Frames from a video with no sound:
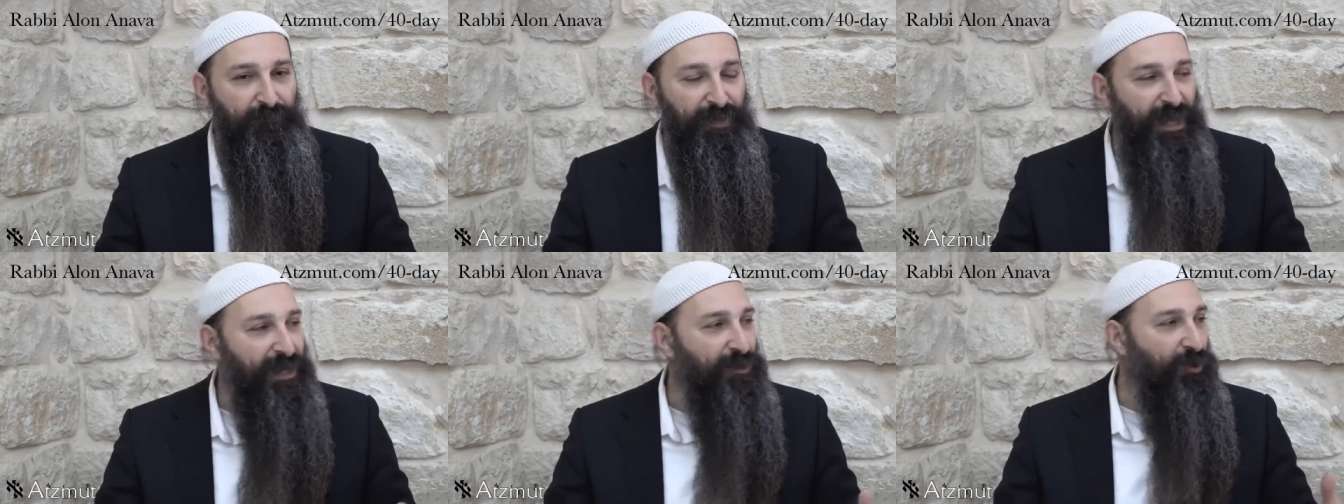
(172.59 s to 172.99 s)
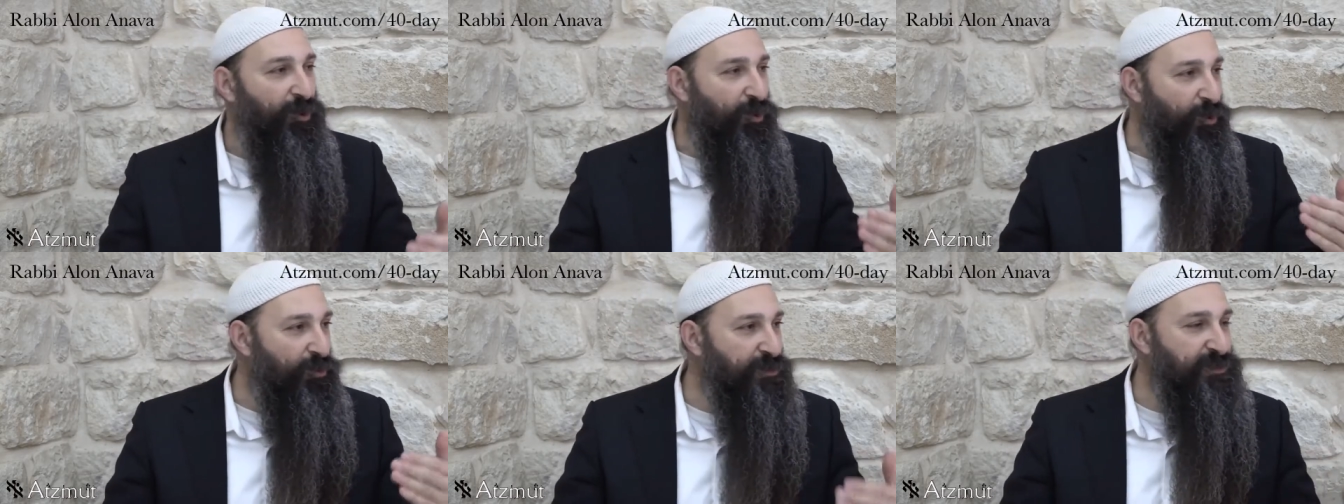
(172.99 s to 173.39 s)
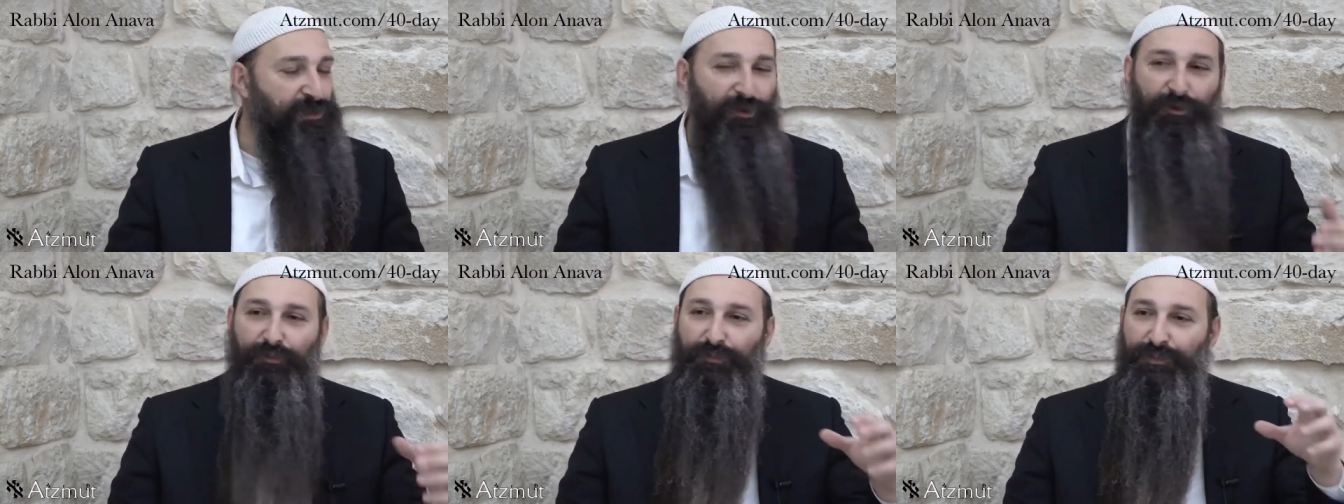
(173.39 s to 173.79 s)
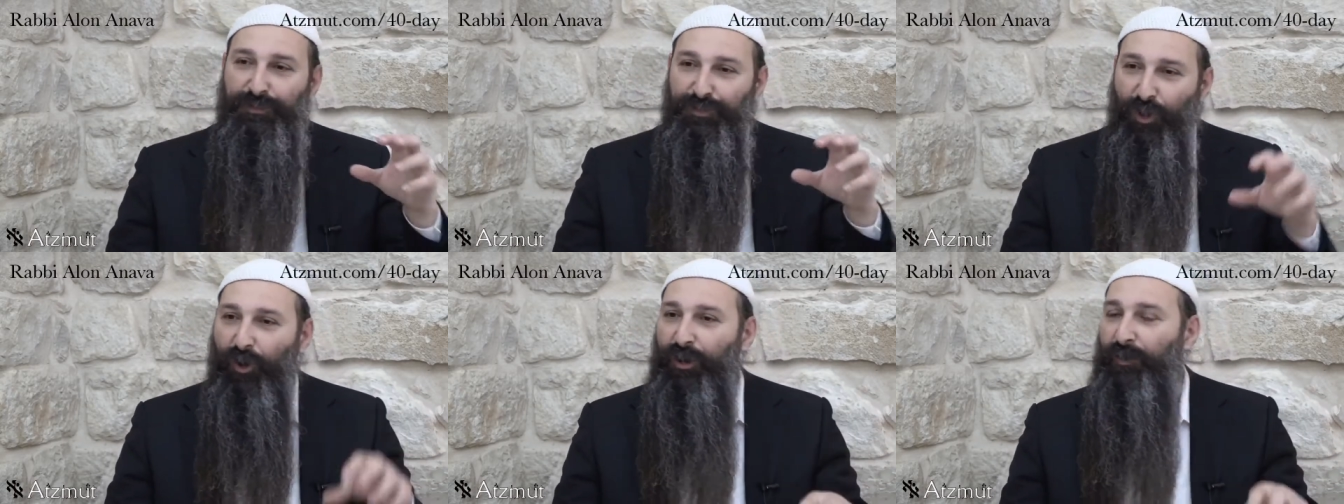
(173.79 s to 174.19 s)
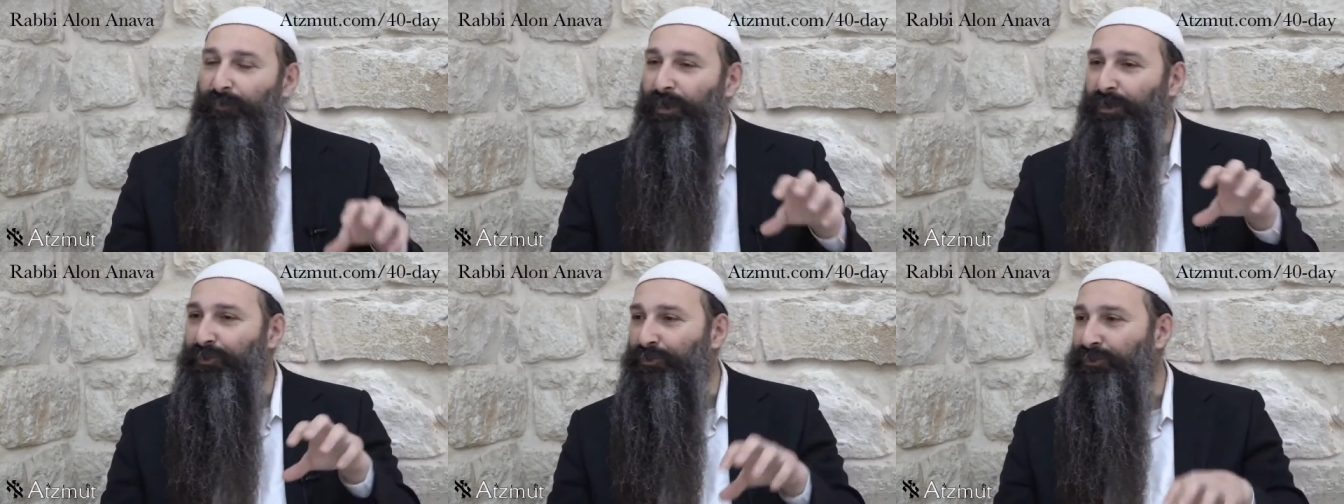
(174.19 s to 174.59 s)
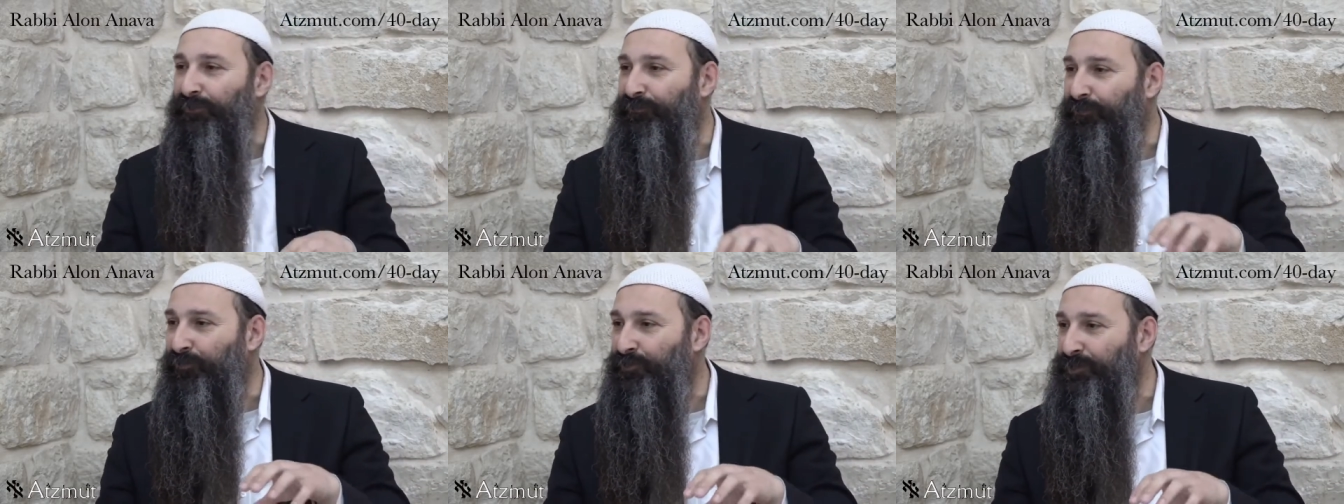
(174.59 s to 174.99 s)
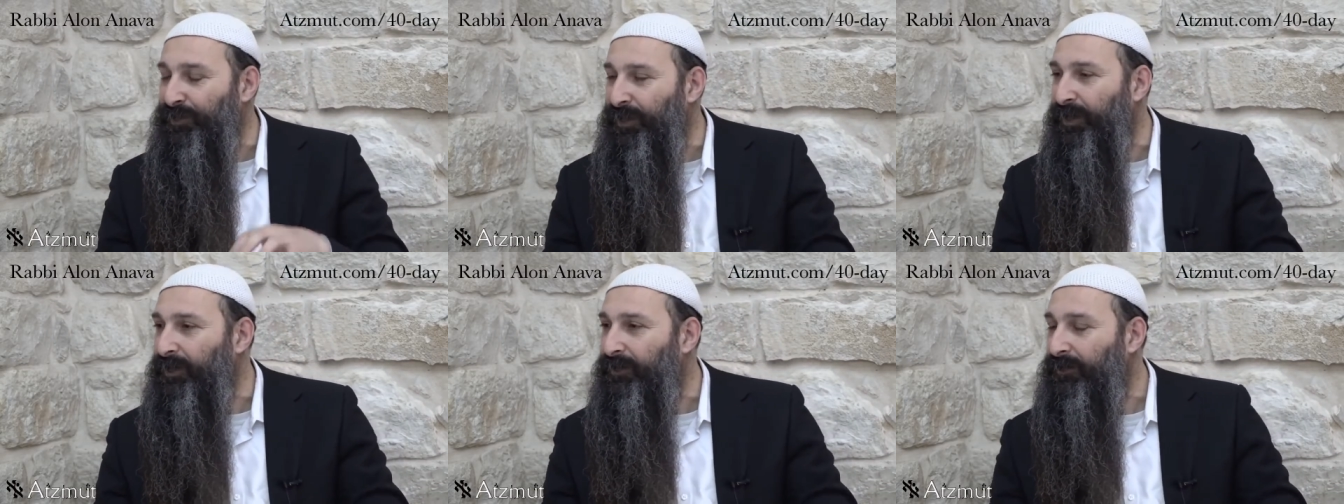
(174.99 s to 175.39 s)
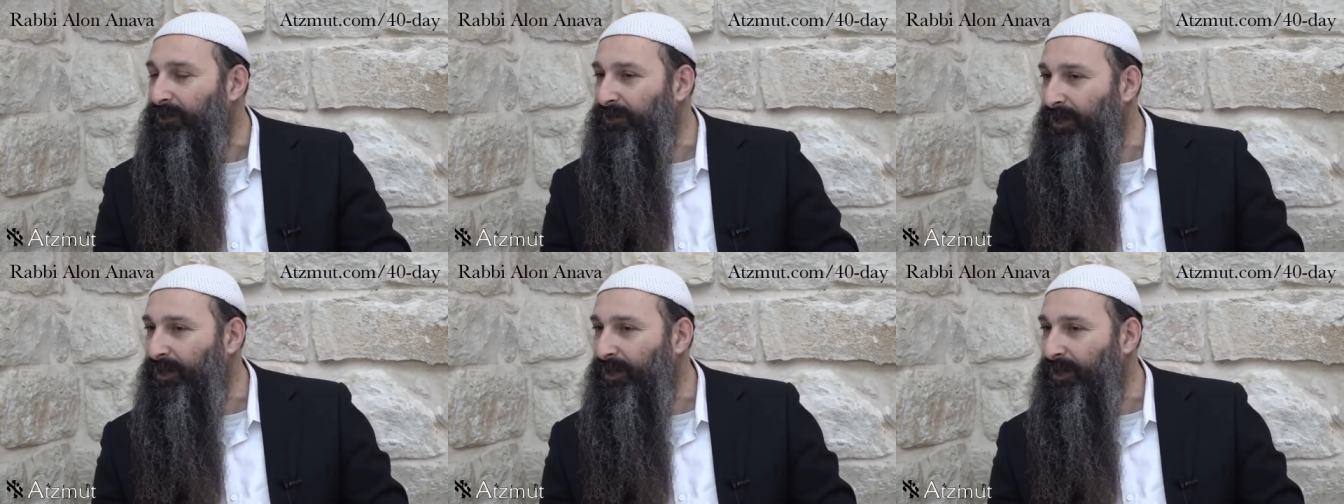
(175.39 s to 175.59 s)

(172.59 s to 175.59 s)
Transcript: and also talk about it on the first day.